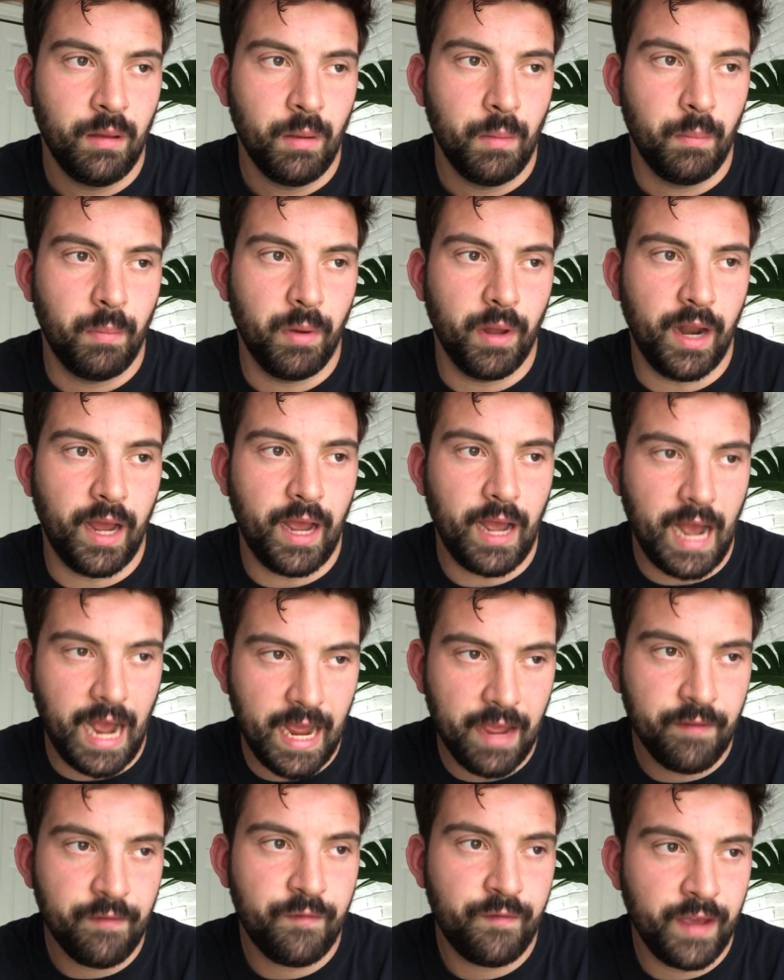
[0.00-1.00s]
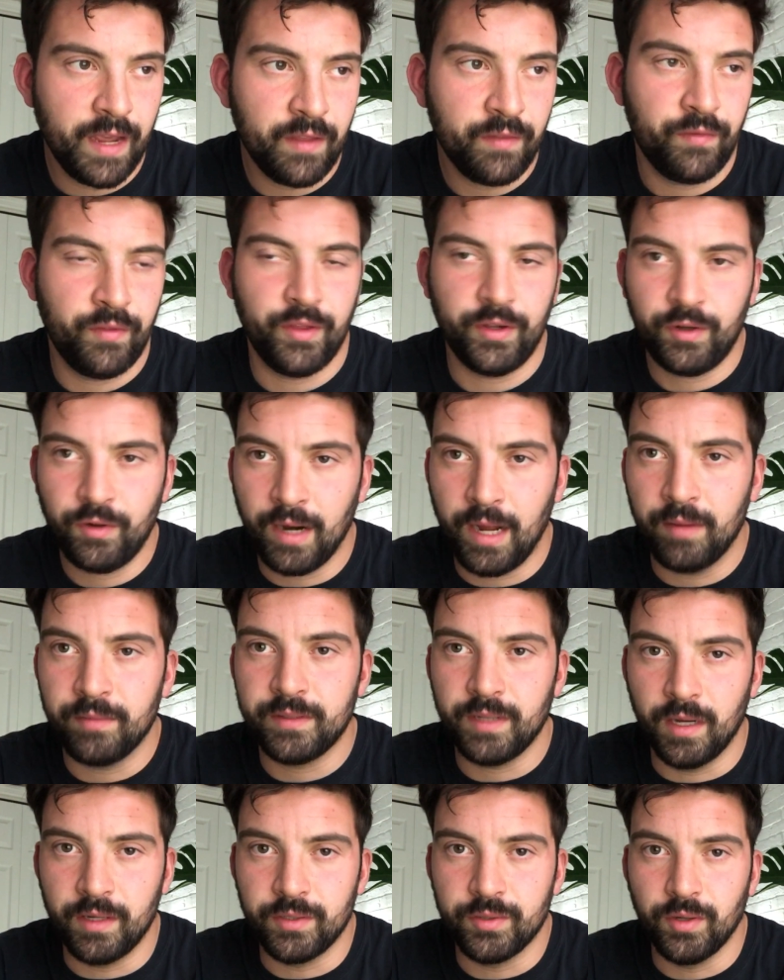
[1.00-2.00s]
But I have faith for the Crown
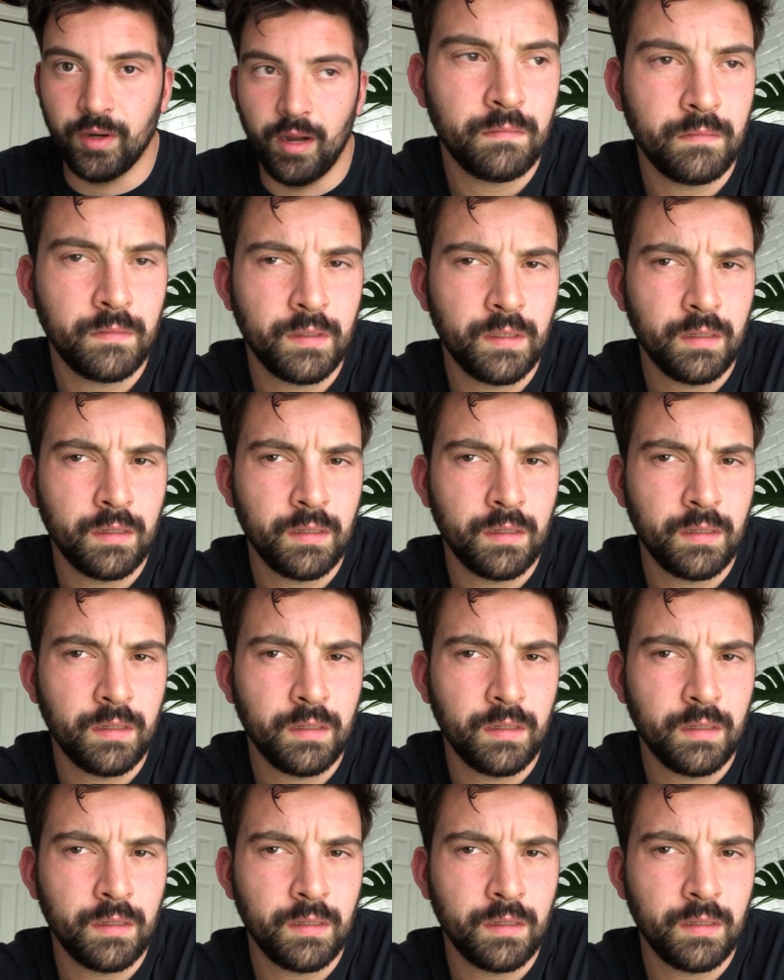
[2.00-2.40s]
Tundra.